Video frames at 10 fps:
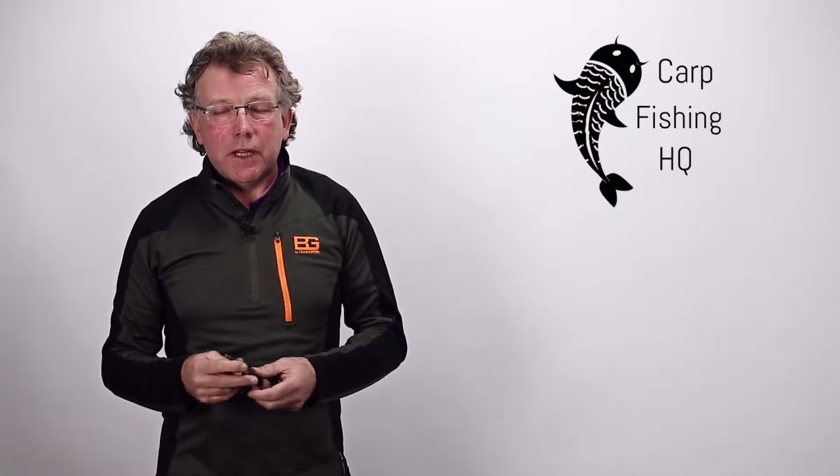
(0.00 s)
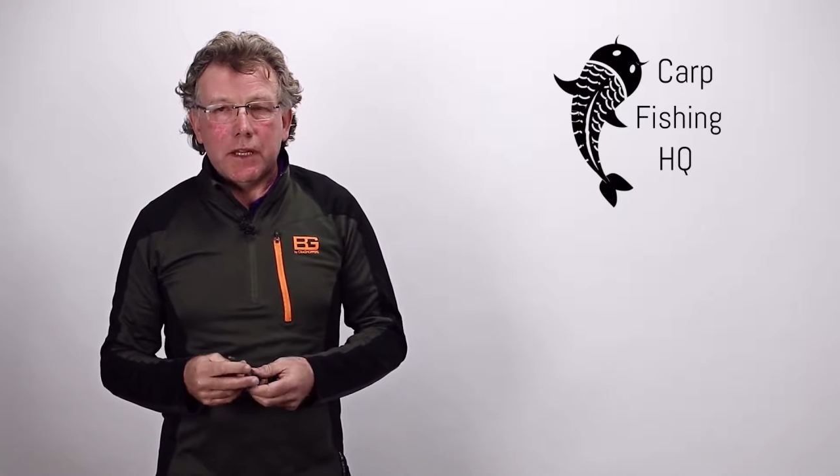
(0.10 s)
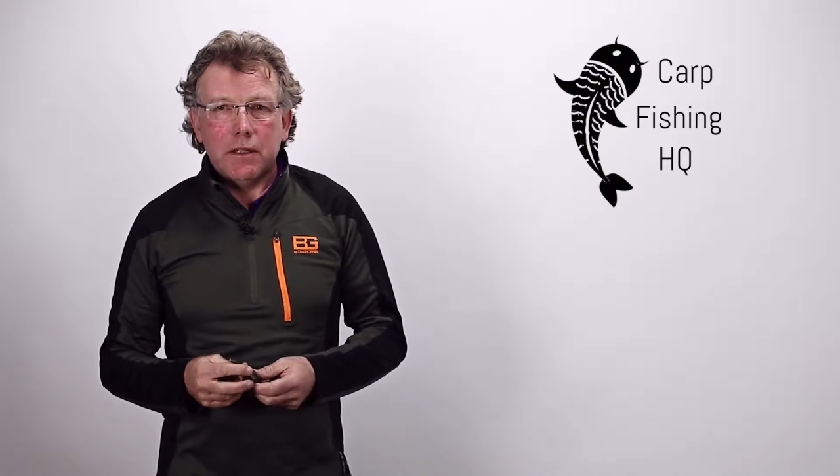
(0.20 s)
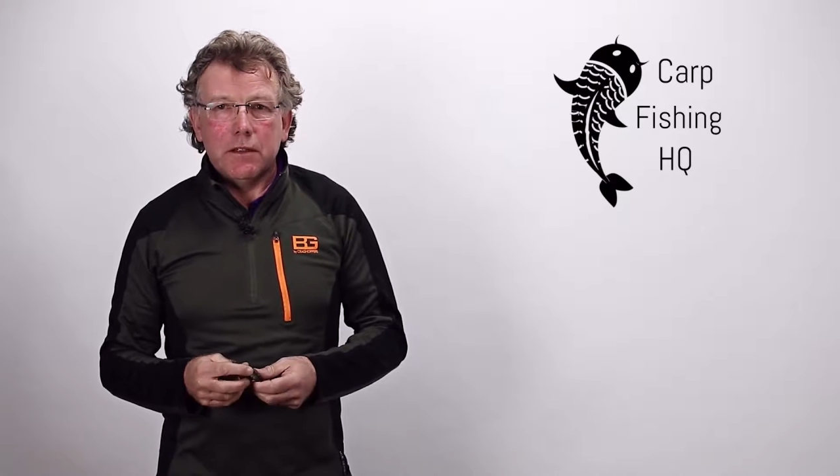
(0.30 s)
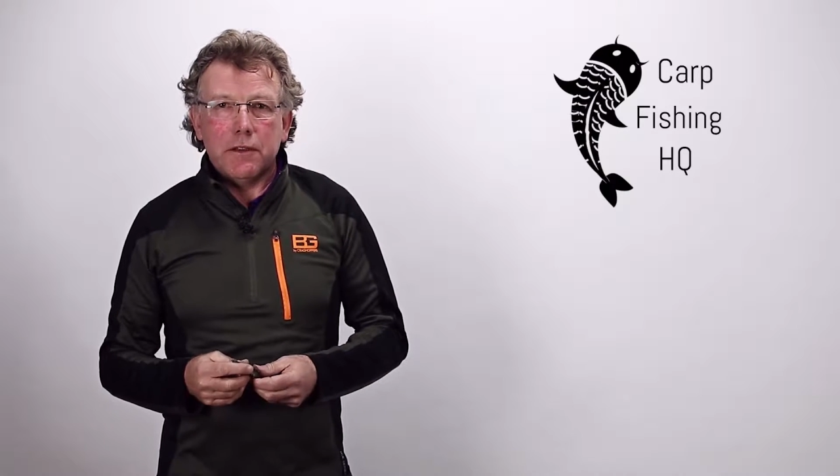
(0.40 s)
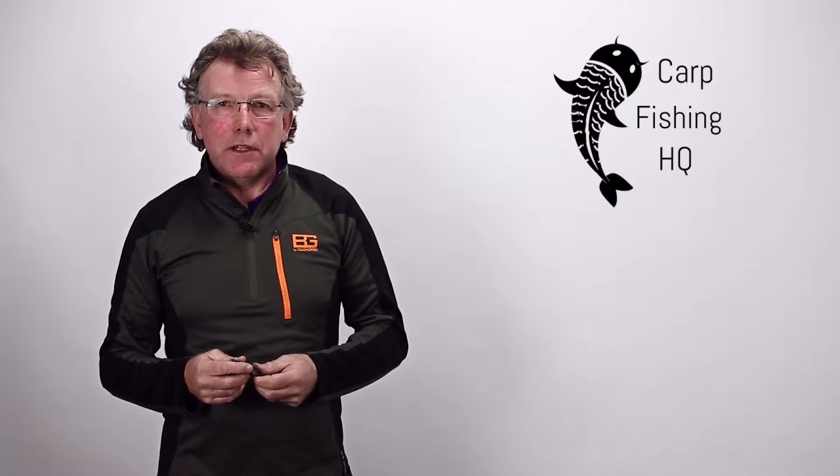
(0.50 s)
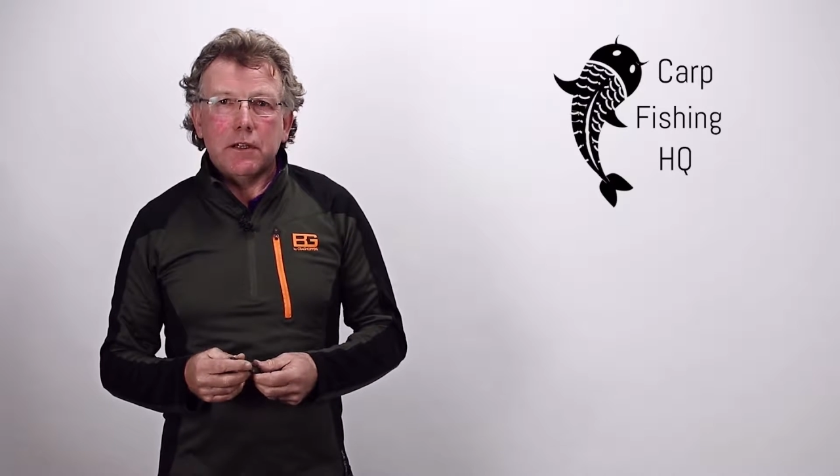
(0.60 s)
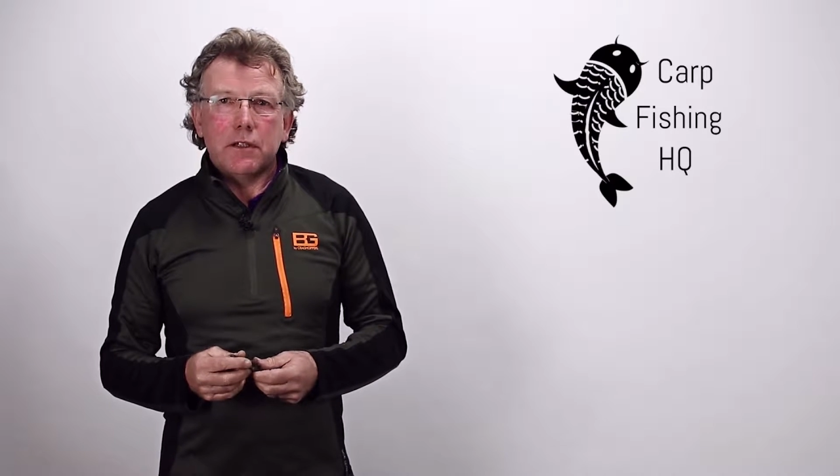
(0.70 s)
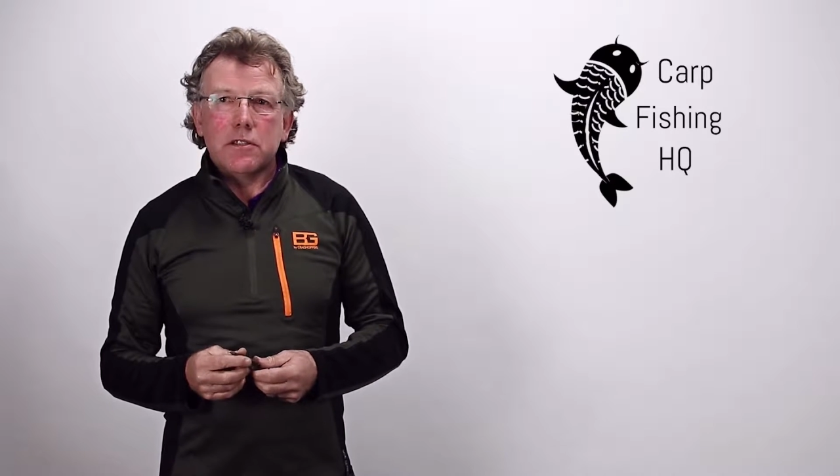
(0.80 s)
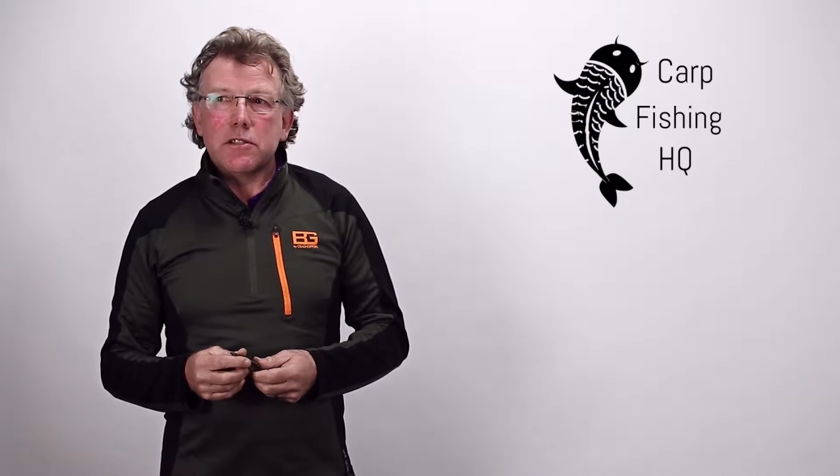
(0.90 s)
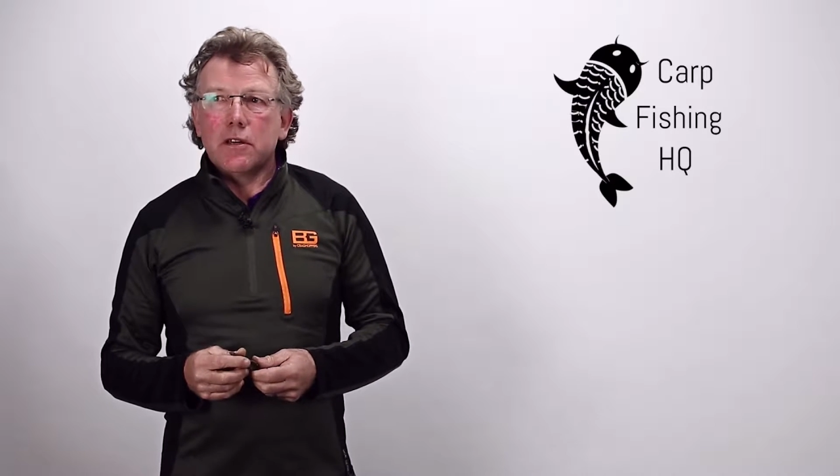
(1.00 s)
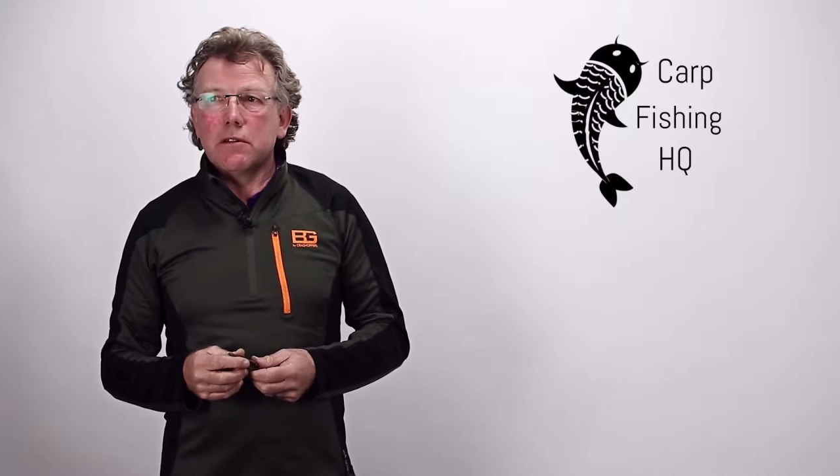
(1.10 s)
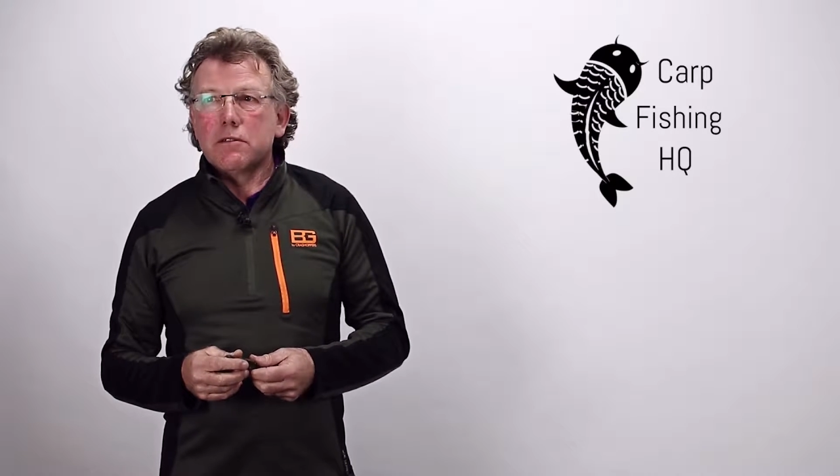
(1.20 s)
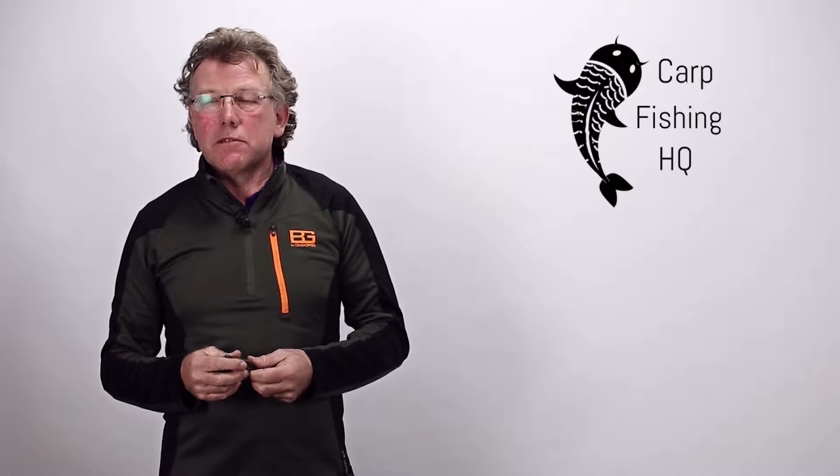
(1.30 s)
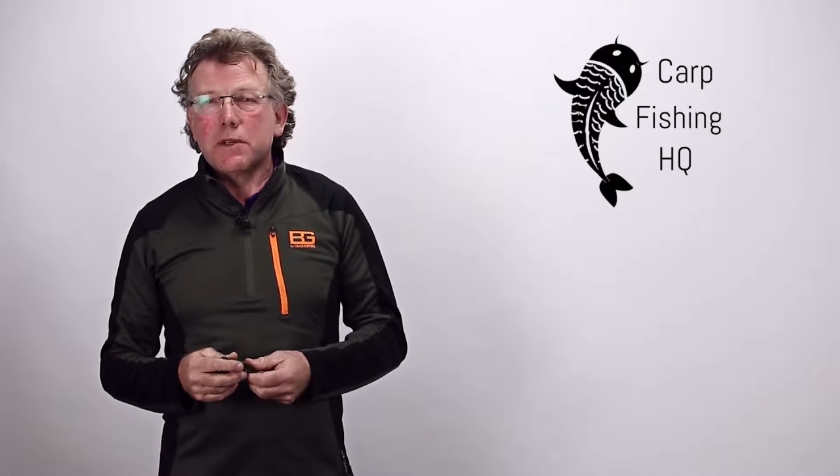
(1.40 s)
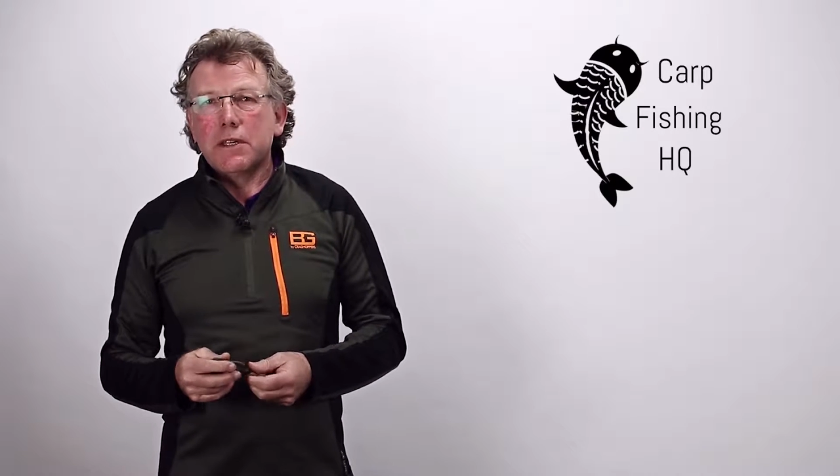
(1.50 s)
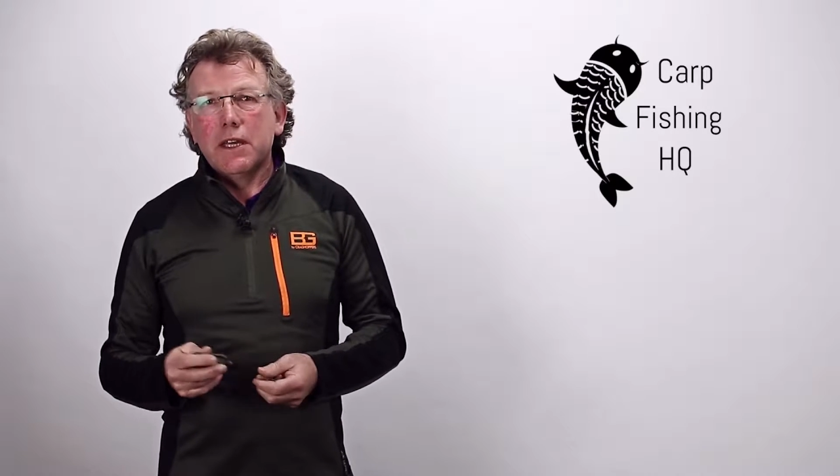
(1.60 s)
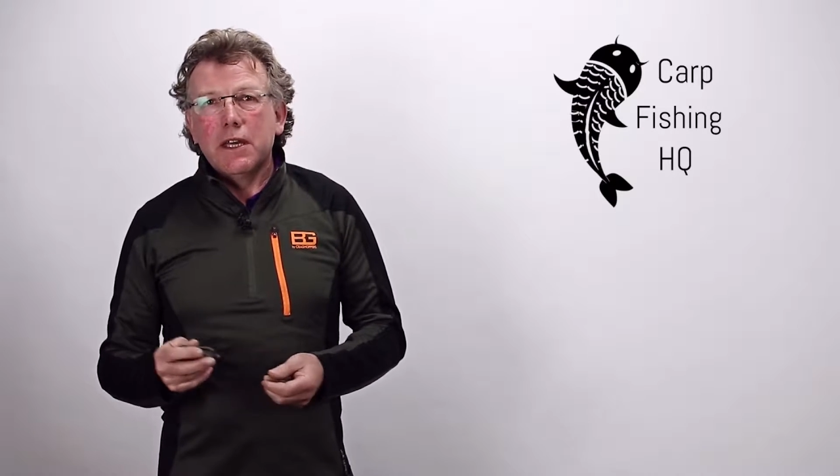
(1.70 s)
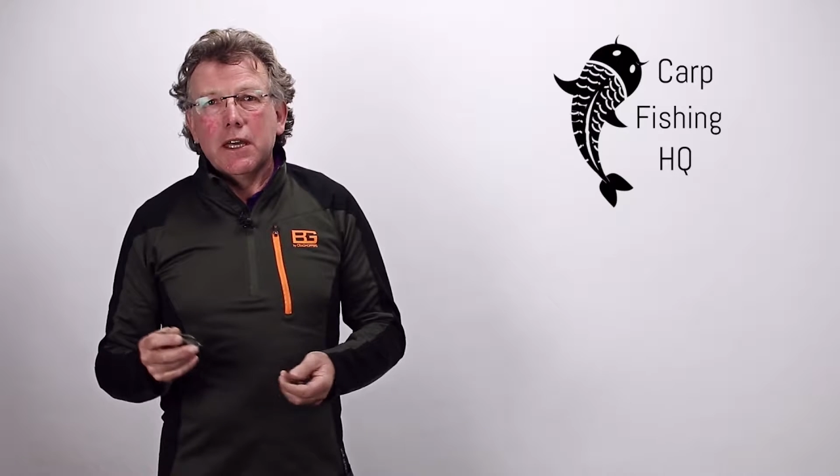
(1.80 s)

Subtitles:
and the thing that concerns me